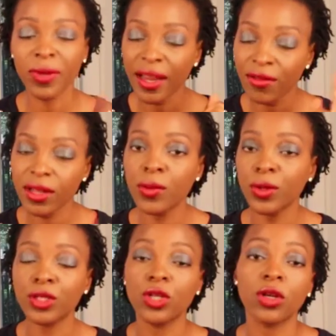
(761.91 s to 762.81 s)
but I really
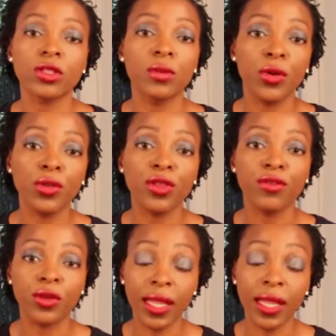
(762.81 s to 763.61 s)
want to talk to the both of you.